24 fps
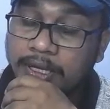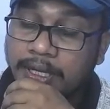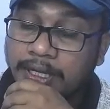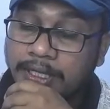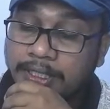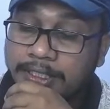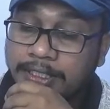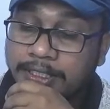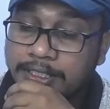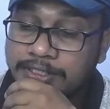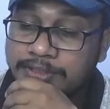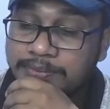
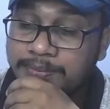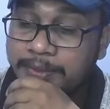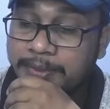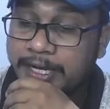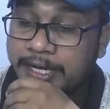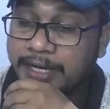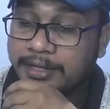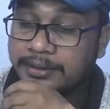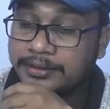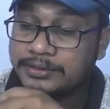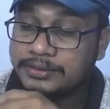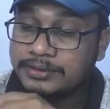His
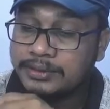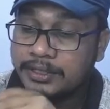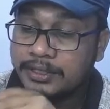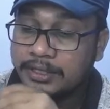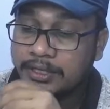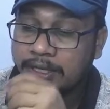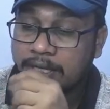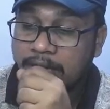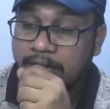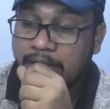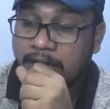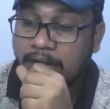friend
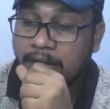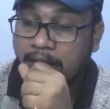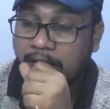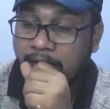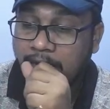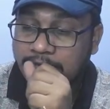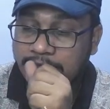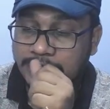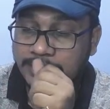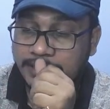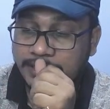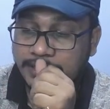
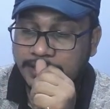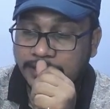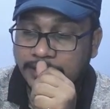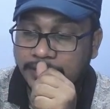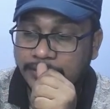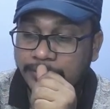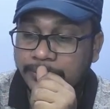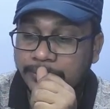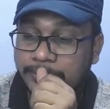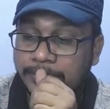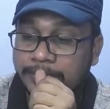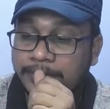ask
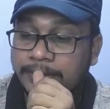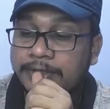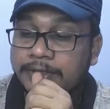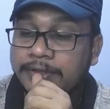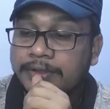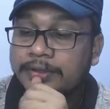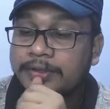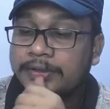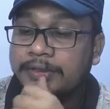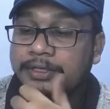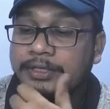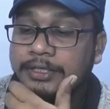you
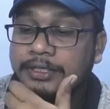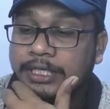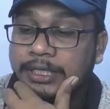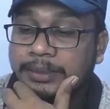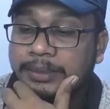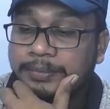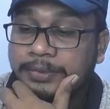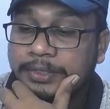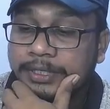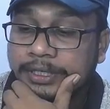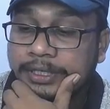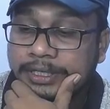
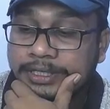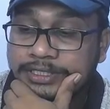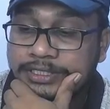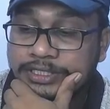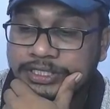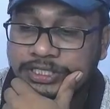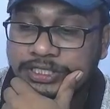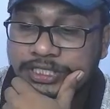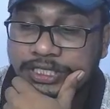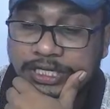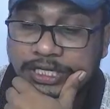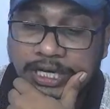if he is
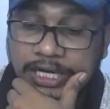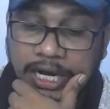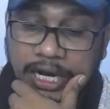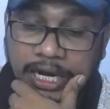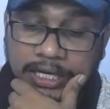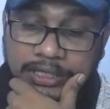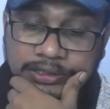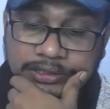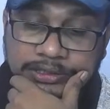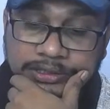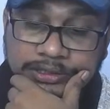still at